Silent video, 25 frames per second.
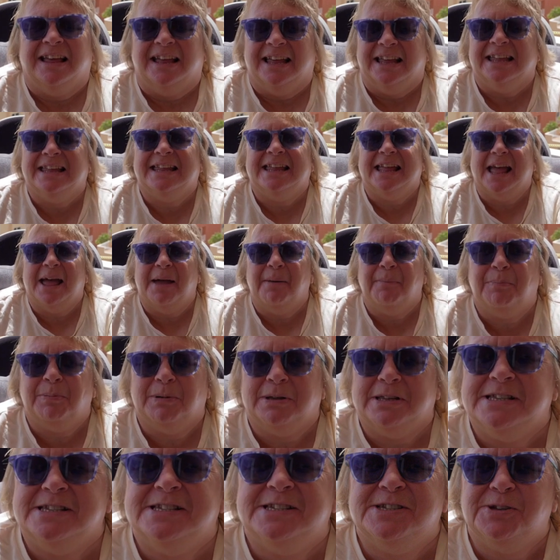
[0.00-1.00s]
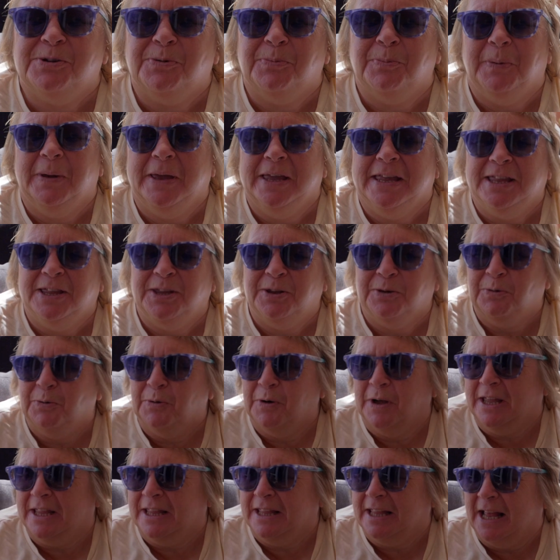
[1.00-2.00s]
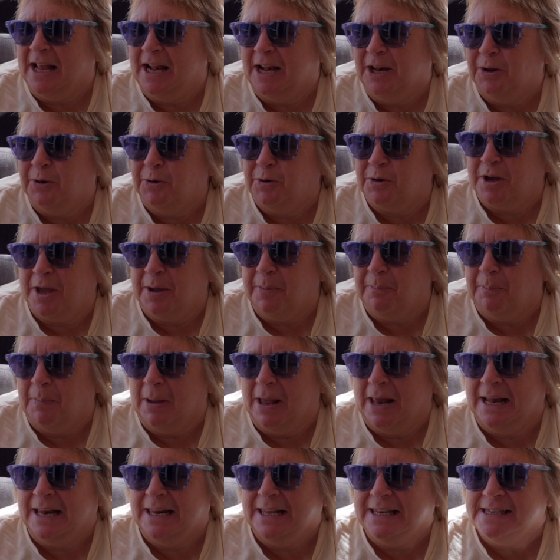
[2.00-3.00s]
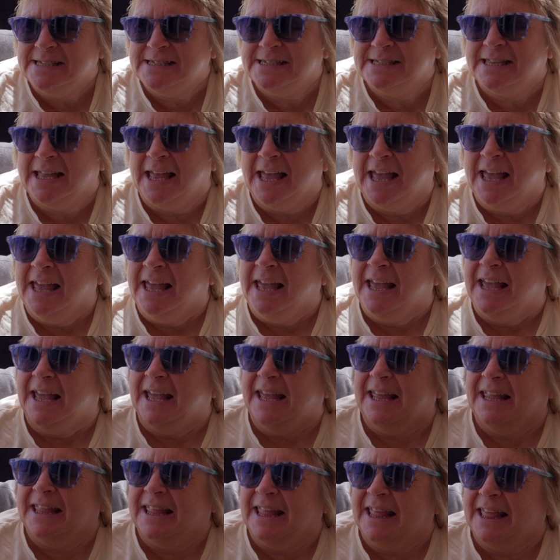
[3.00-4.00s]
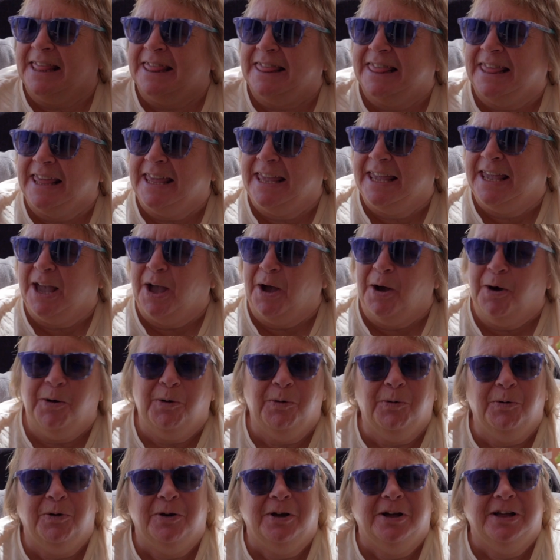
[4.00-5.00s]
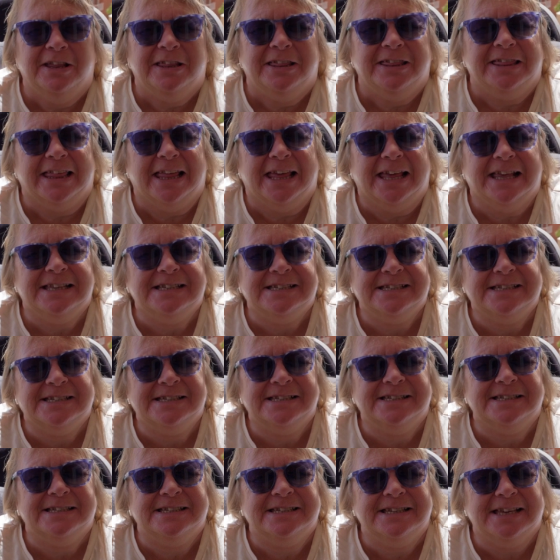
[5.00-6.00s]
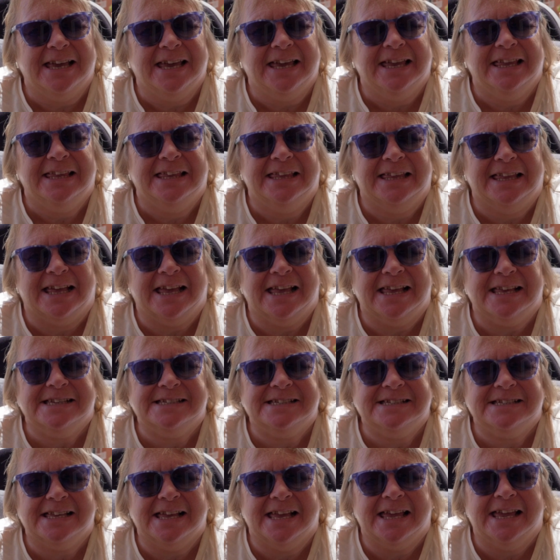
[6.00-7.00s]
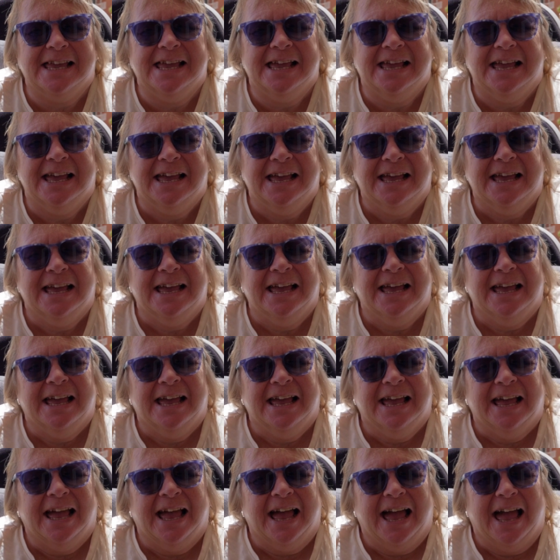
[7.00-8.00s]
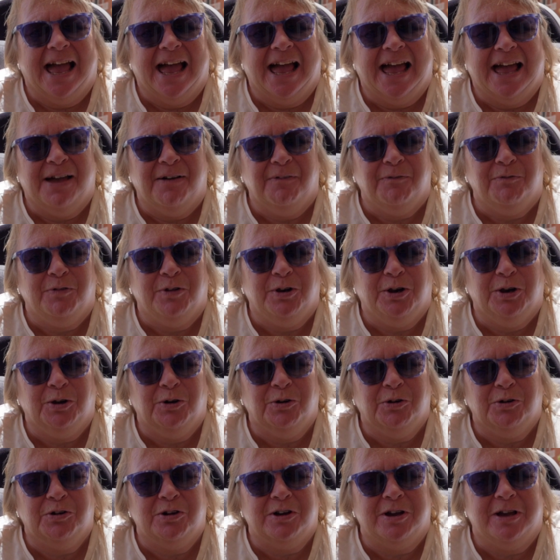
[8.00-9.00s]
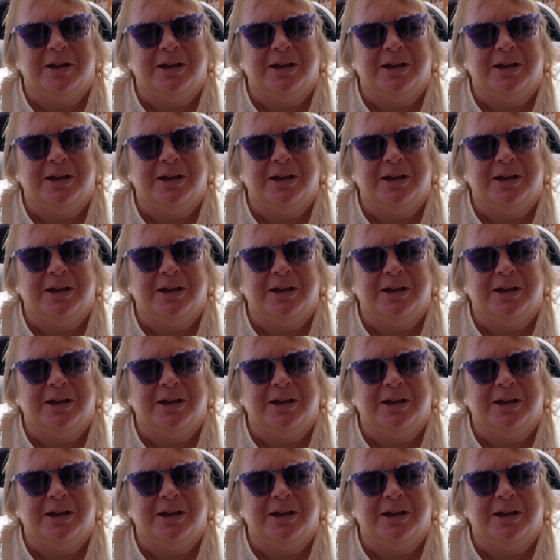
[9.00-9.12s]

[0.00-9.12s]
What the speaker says: It happens to me too, and I look at my list and I think, oh, that's interesting. I have a look.